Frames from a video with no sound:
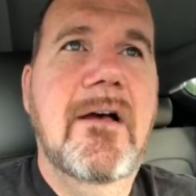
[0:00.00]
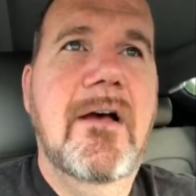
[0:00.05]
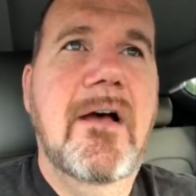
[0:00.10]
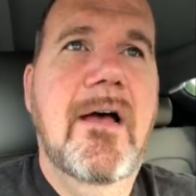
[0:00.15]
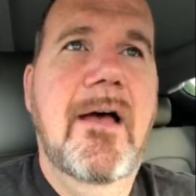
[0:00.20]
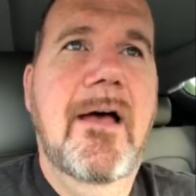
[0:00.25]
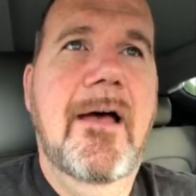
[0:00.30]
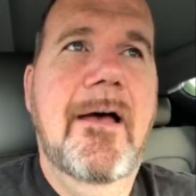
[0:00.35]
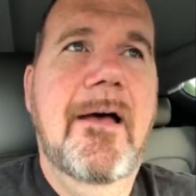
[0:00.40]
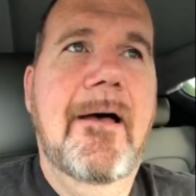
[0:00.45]

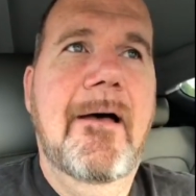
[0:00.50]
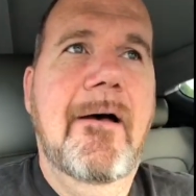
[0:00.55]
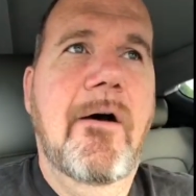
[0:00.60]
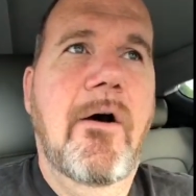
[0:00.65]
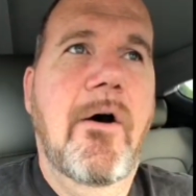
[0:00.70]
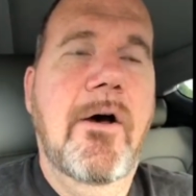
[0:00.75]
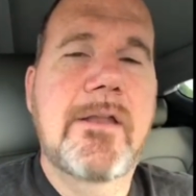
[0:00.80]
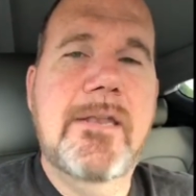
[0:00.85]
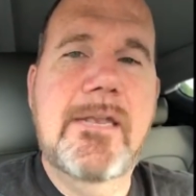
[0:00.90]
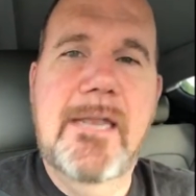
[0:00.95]
uh,
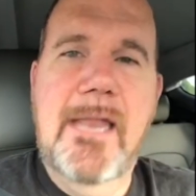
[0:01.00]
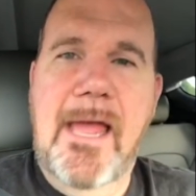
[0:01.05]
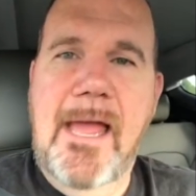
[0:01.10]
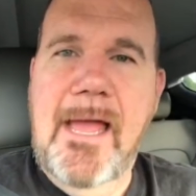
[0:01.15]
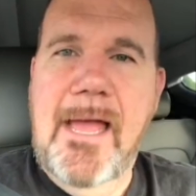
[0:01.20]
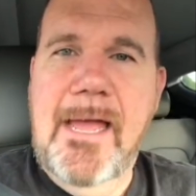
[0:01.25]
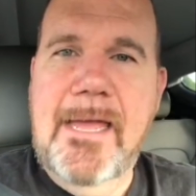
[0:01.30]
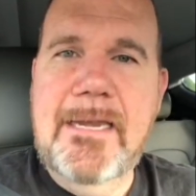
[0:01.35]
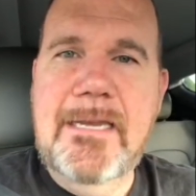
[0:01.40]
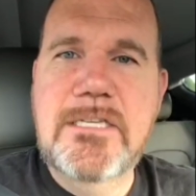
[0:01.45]

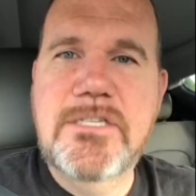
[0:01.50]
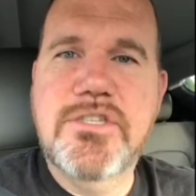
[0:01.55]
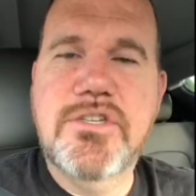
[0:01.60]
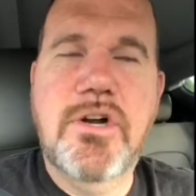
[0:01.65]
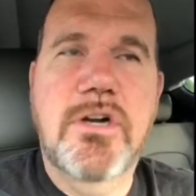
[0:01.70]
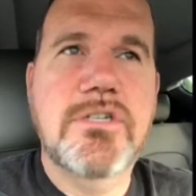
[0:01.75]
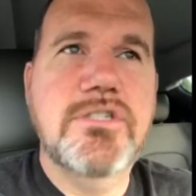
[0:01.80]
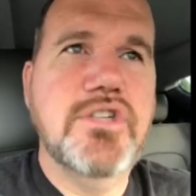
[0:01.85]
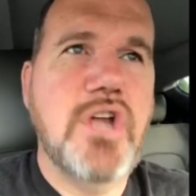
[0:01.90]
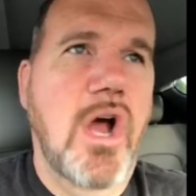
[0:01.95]
online and
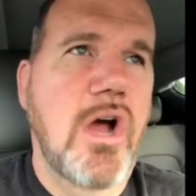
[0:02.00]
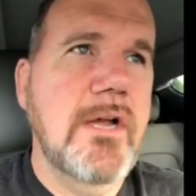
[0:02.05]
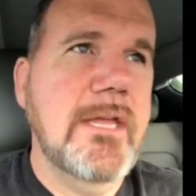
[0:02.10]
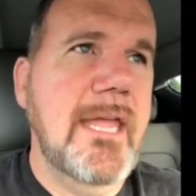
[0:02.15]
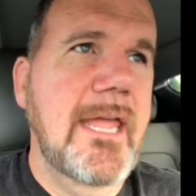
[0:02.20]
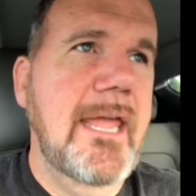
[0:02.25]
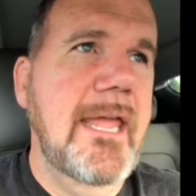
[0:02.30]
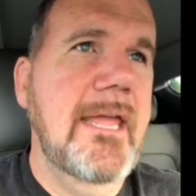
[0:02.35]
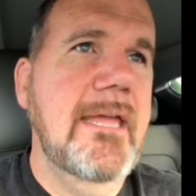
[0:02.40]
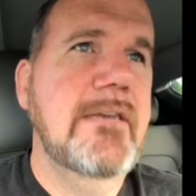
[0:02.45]
start
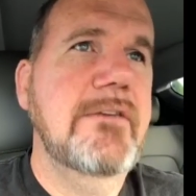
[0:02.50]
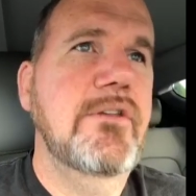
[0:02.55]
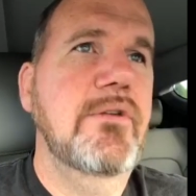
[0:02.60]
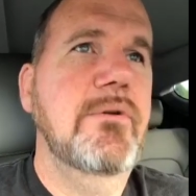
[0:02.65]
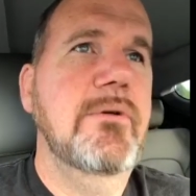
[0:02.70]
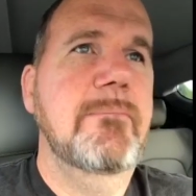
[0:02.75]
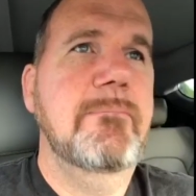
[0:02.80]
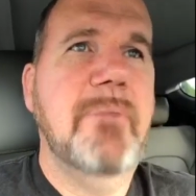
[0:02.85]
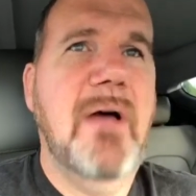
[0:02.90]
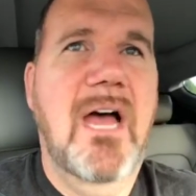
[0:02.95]
talking and
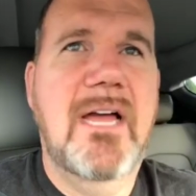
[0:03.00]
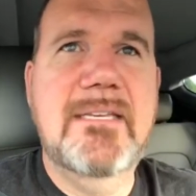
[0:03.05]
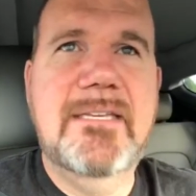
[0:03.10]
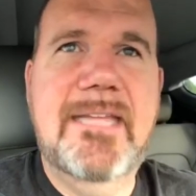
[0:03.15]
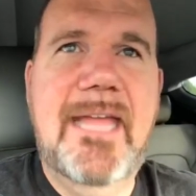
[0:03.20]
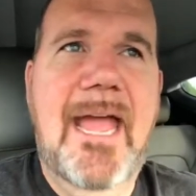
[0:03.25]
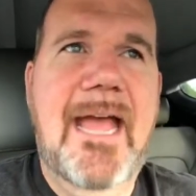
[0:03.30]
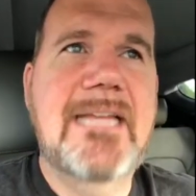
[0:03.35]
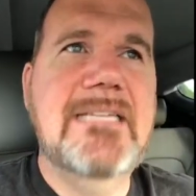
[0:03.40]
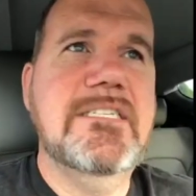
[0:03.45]
doing
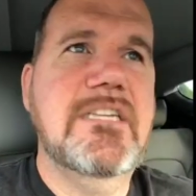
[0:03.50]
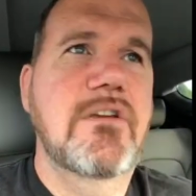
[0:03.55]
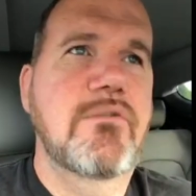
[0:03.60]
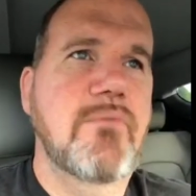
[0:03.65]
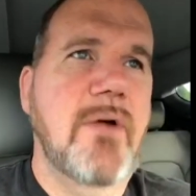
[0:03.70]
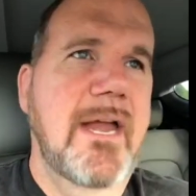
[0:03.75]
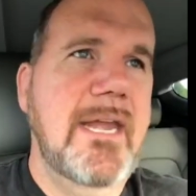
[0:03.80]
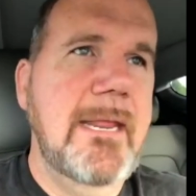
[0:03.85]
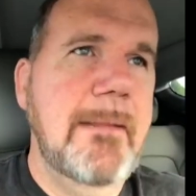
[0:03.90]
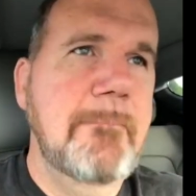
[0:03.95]
podcasts and
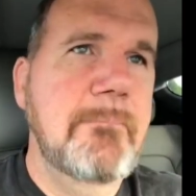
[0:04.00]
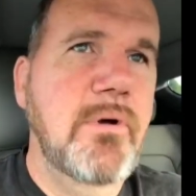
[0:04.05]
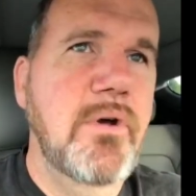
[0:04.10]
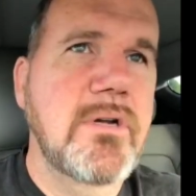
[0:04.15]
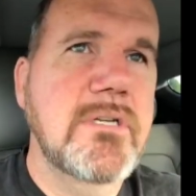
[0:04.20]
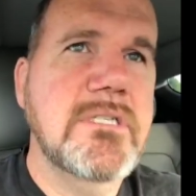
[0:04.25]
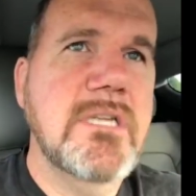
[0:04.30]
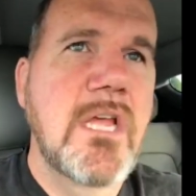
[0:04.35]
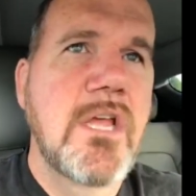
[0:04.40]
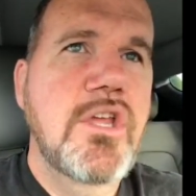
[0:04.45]
writing
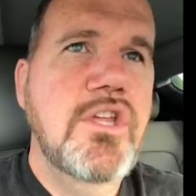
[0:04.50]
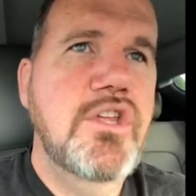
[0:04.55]
books.